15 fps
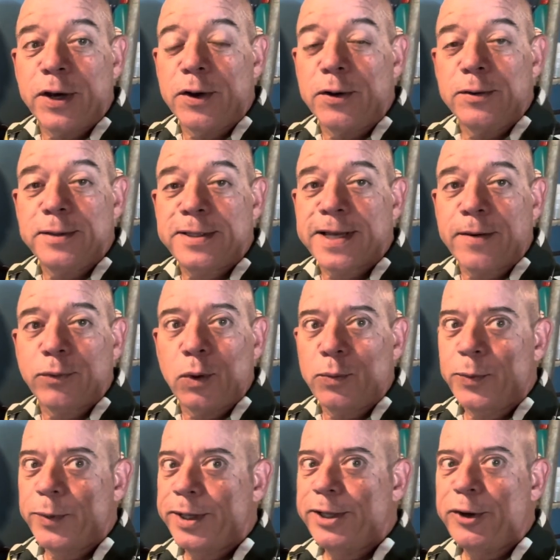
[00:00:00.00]
own
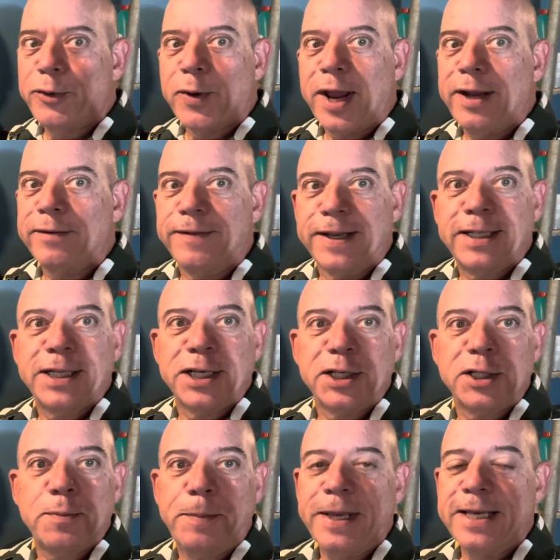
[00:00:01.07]
several really great
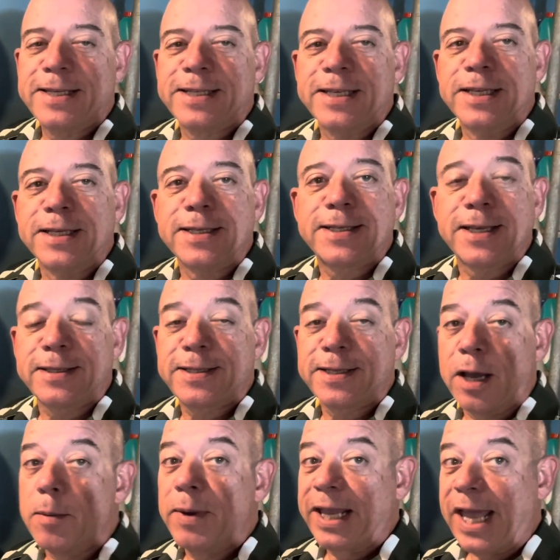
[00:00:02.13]
vintage pieces,
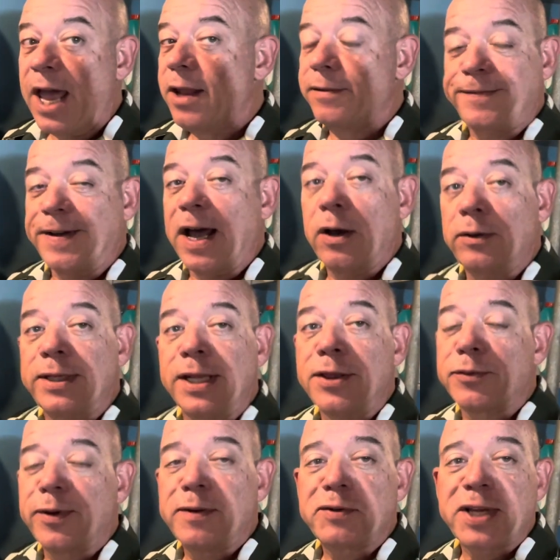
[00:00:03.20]
some again found
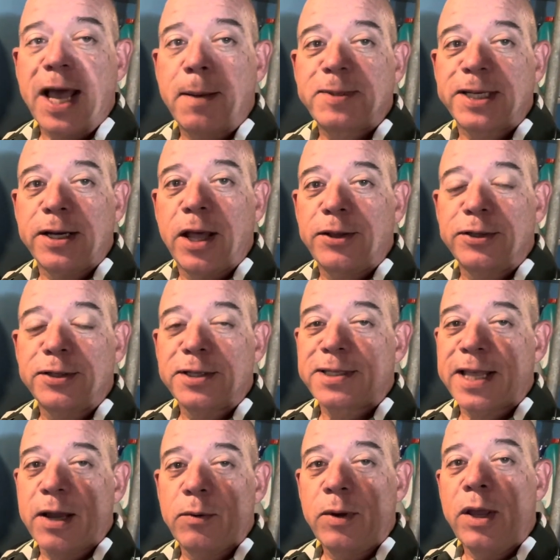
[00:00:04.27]
in thrift shops and
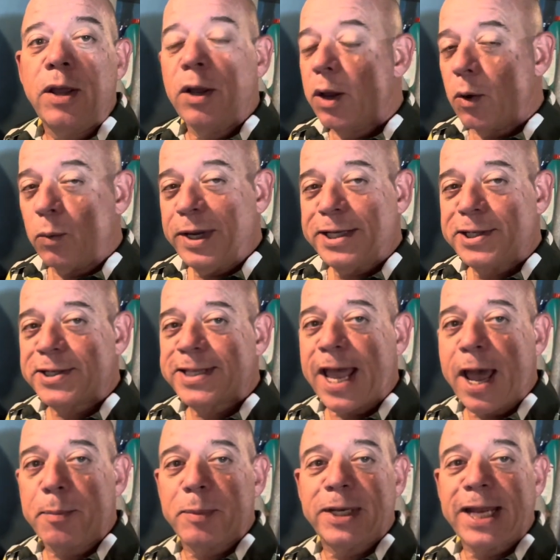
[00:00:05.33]
others that we just
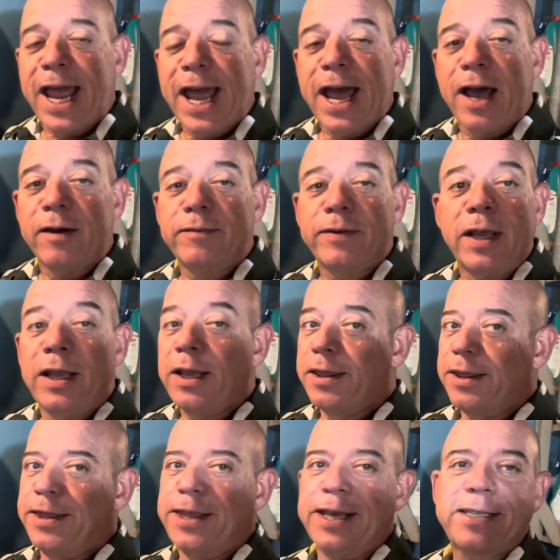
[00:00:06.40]
happen to have.
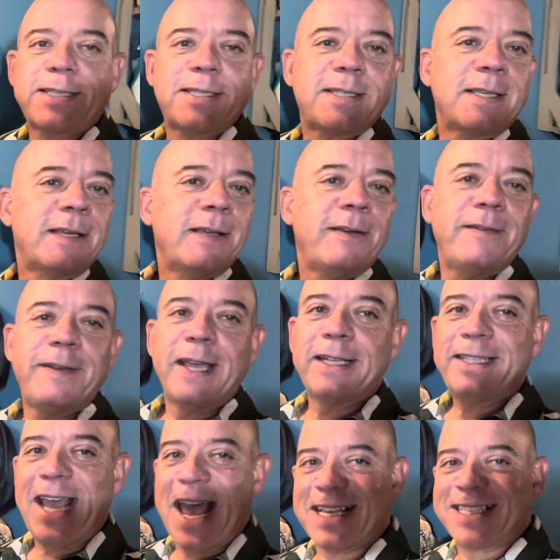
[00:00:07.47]
This
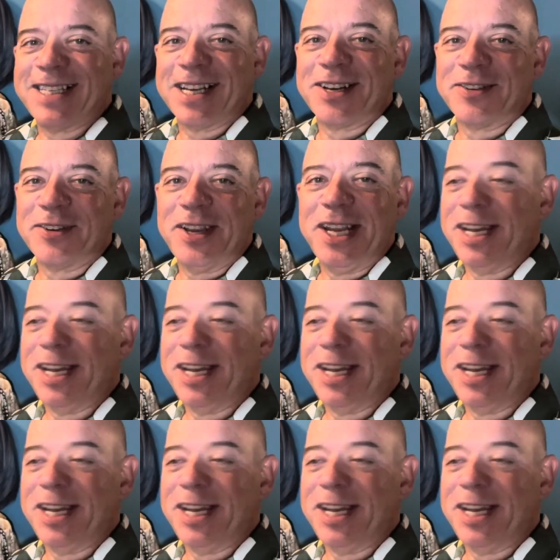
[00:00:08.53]
fantastic green